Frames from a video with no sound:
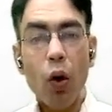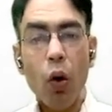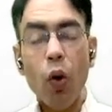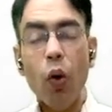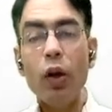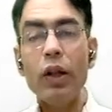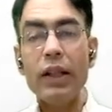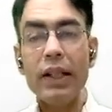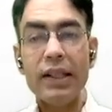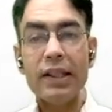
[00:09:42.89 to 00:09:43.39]

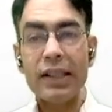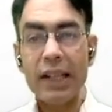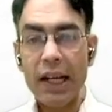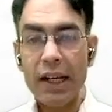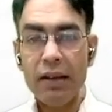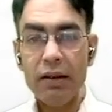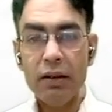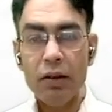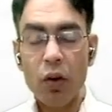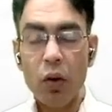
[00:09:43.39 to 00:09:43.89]
all these
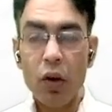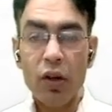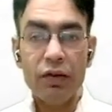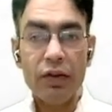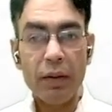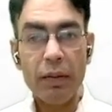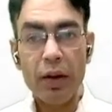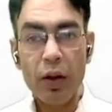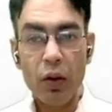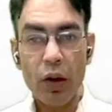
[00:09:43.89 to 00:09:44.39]
can
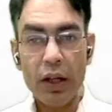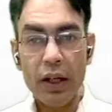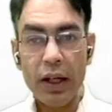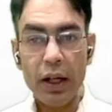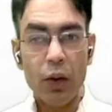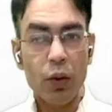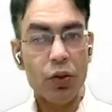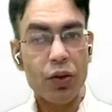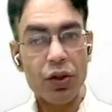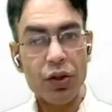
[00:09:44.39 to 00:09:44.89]
cause fibrinoid
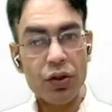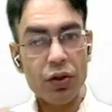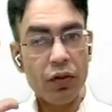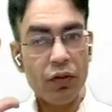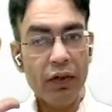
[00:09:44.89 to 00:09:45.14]
necrosis.